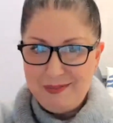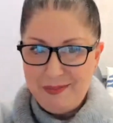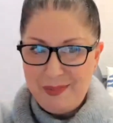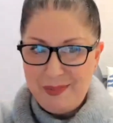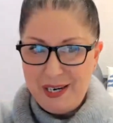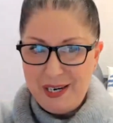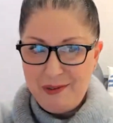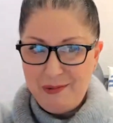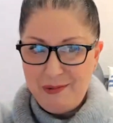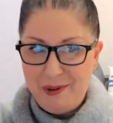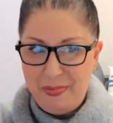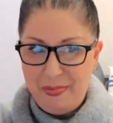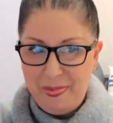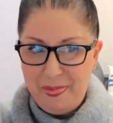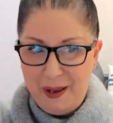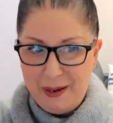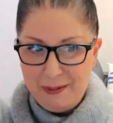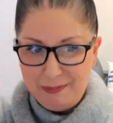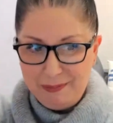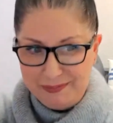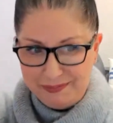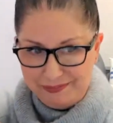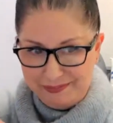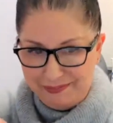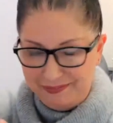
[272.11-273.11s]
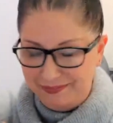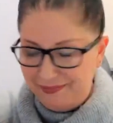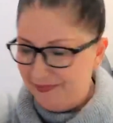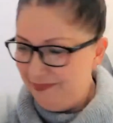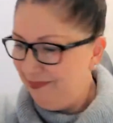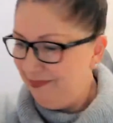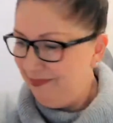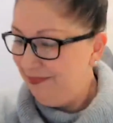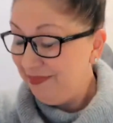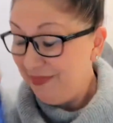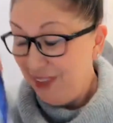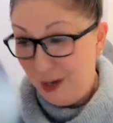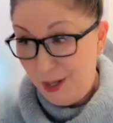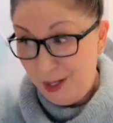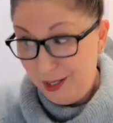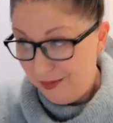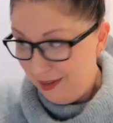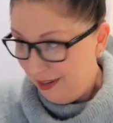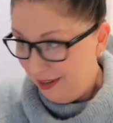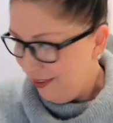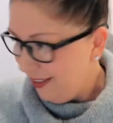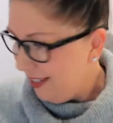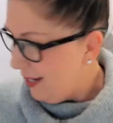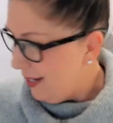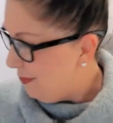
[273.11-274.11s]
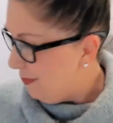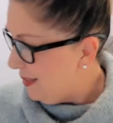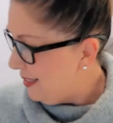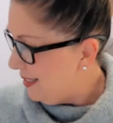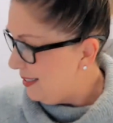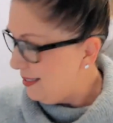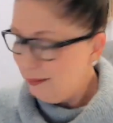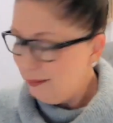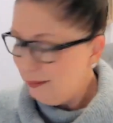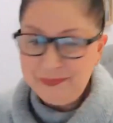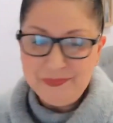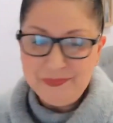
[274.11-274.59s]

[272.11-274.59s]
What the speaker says: made with them all around campus.